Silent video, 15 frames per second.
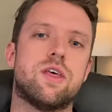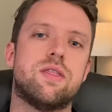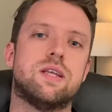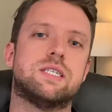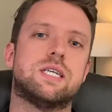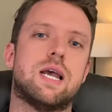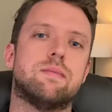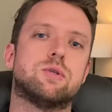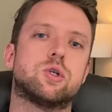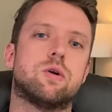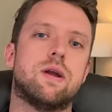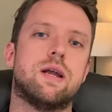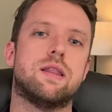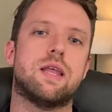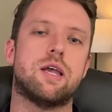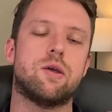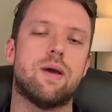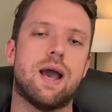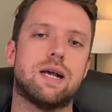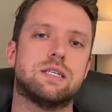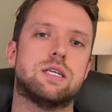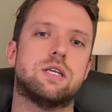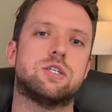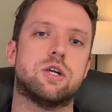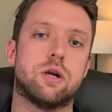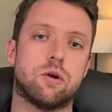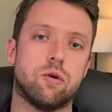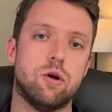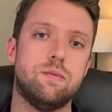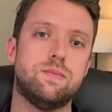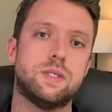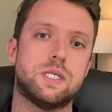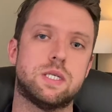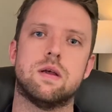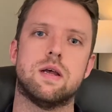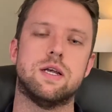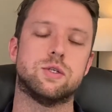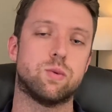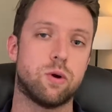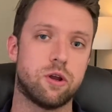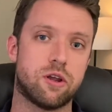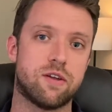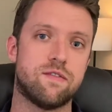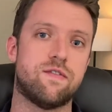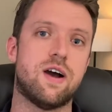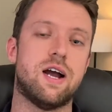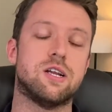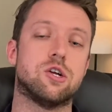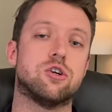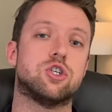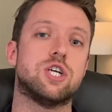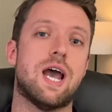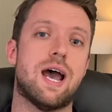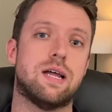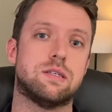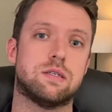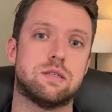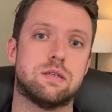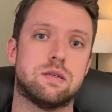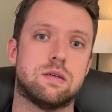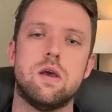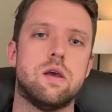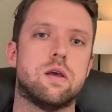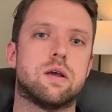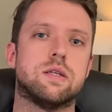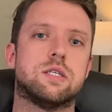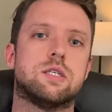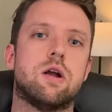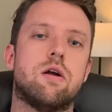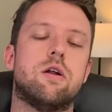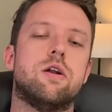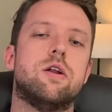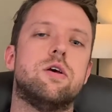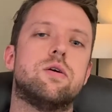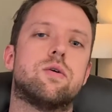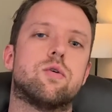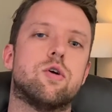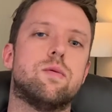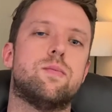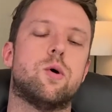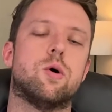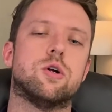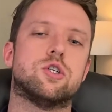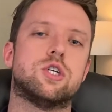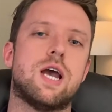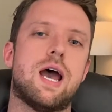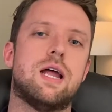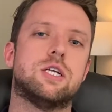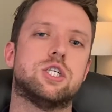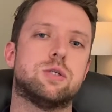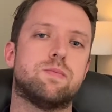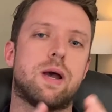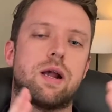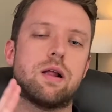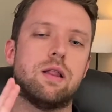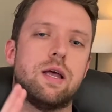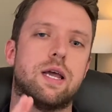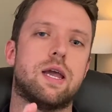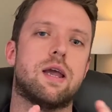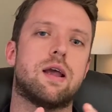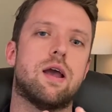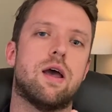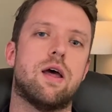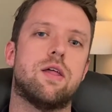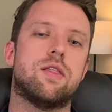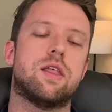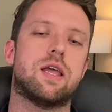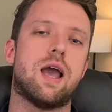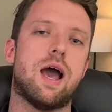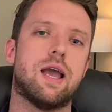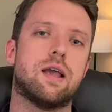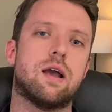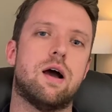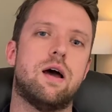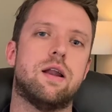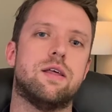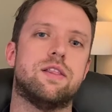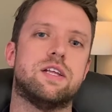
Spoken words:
the same screen that you access your groups is where you can find your chats. You can start a new group or chat just by clicking the icon in the